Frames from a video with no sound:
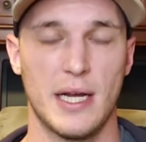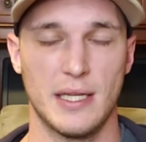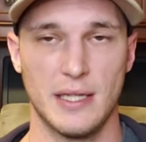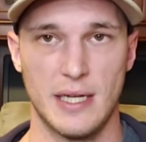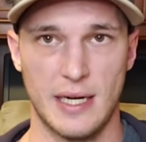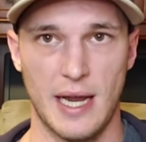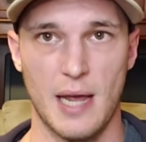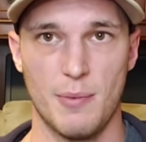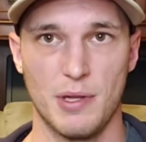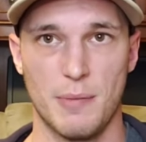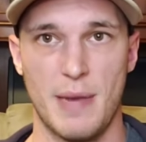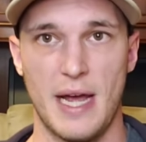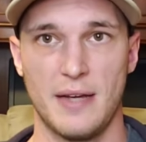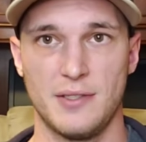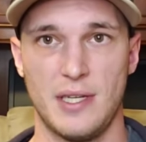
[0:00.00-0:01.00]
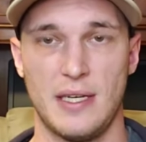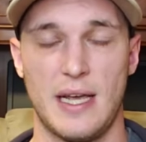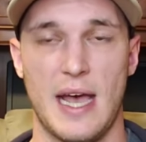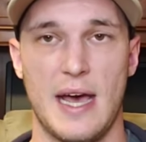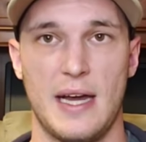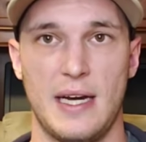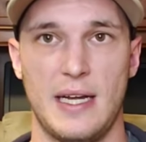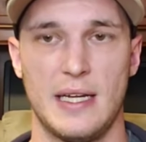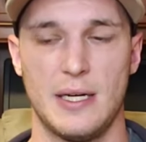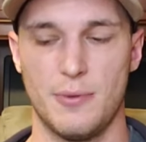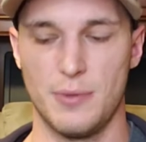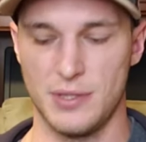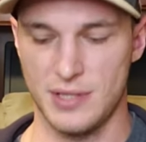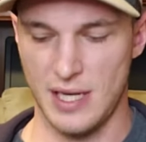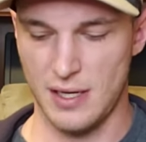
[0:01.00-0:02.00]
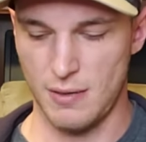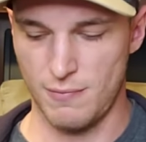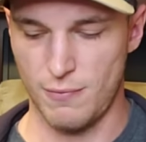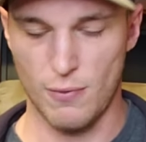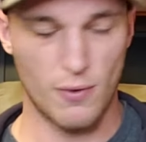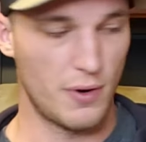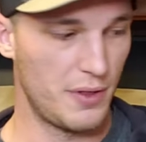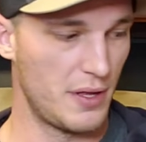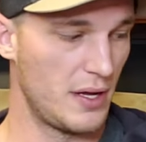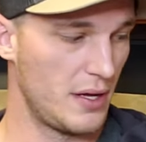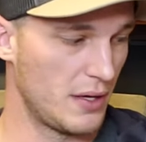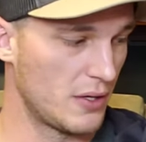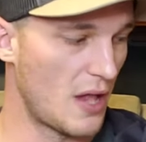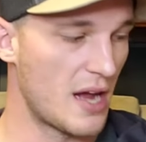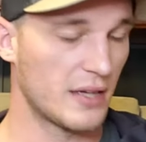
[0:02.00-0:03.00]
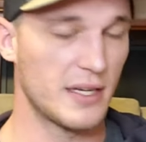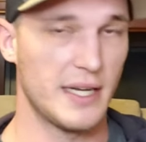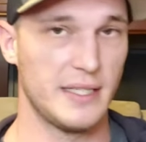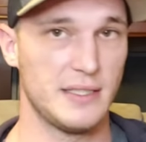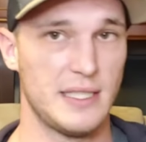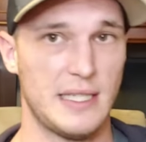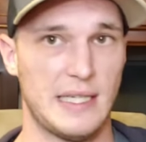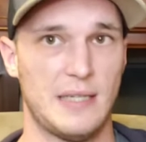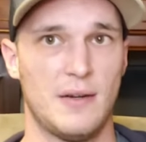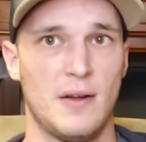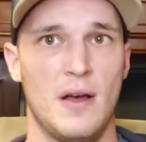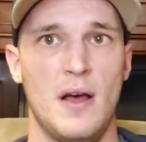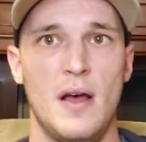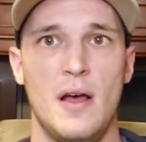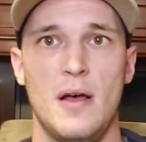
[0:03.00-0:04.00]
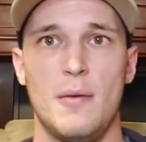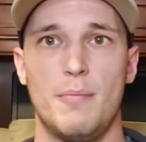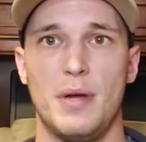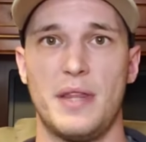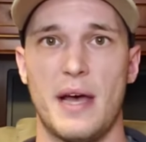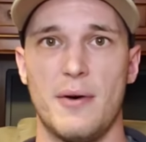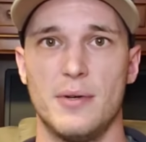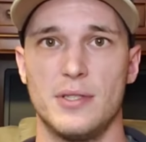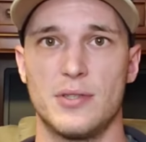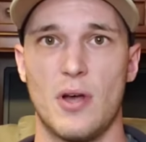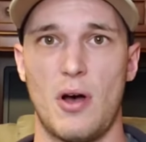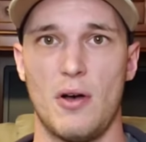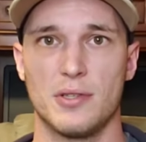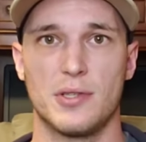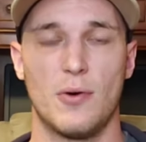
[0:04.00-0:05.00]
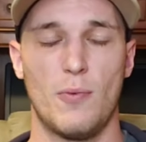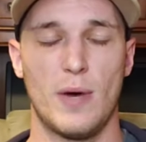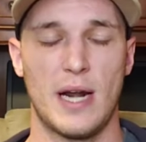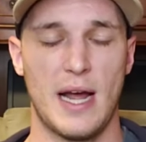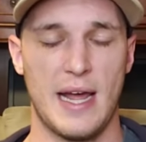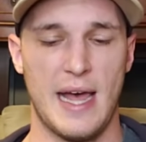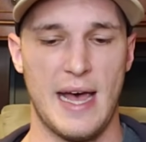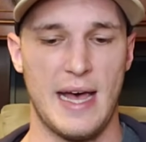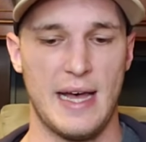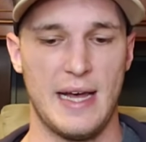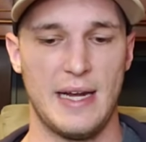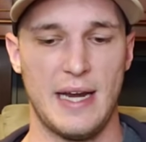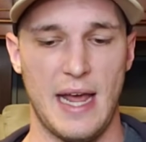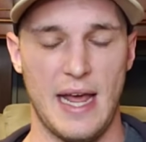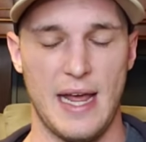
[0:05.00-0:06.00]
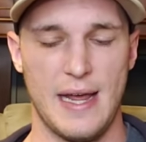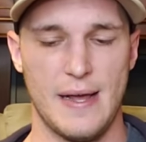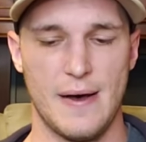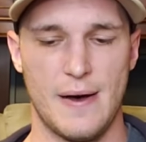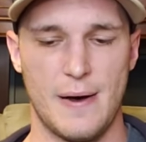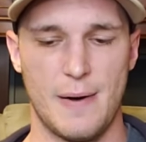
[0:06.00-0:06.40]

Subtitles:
and then it came with a magazine caddy, and it was set up for the Glock 19. But that was also when I had a